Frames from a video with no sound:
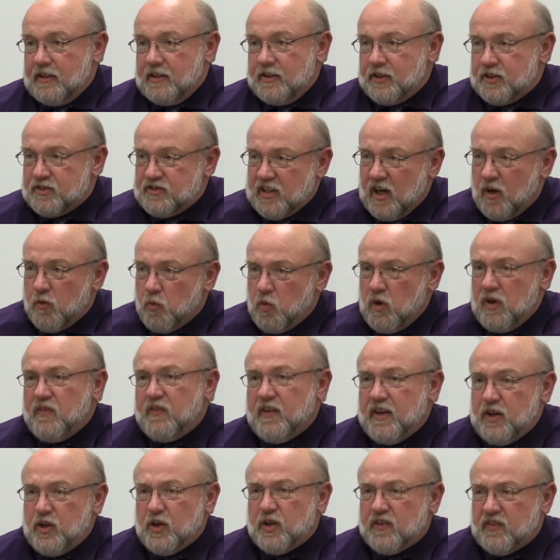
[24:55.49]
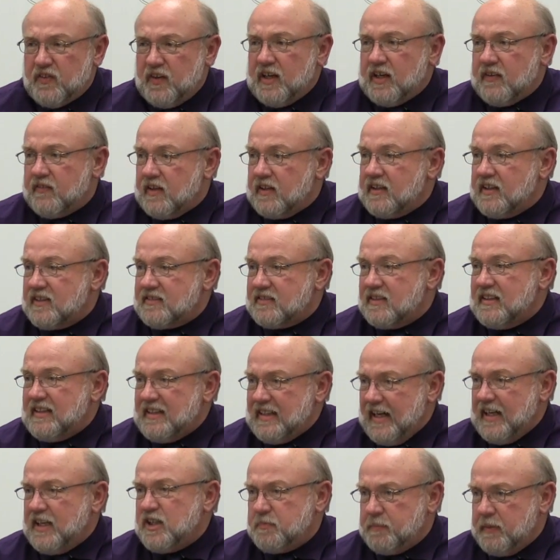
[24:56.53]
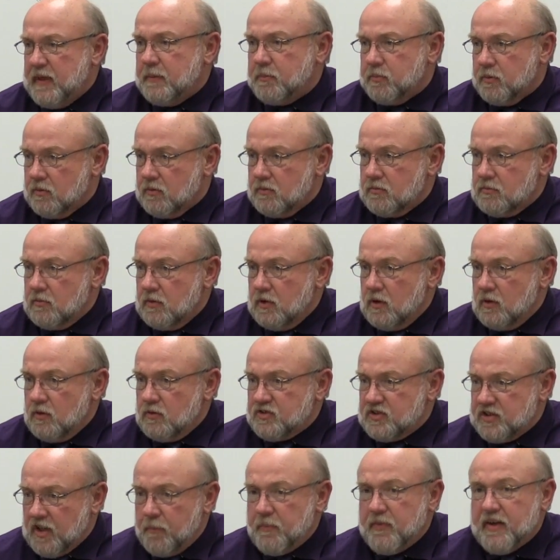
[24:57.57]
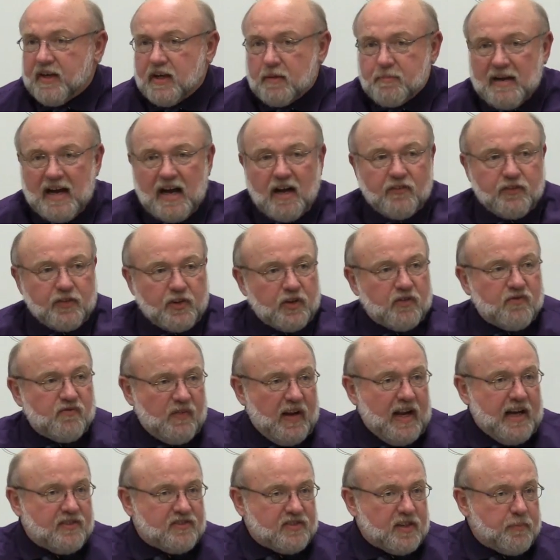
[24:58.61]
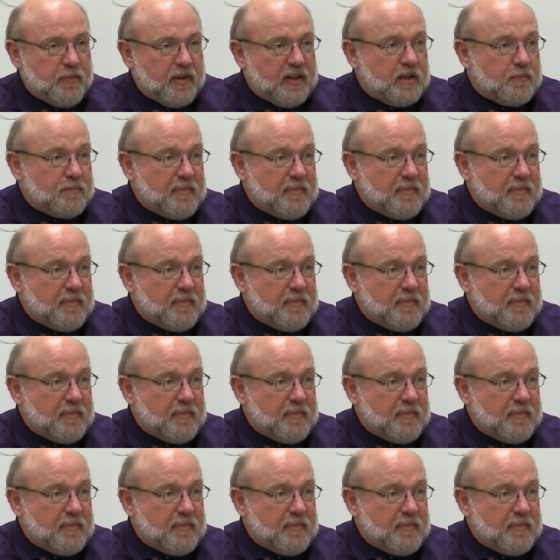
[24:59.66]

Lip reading: There's not one thing you can think of that doesn't teach people something about their faith, something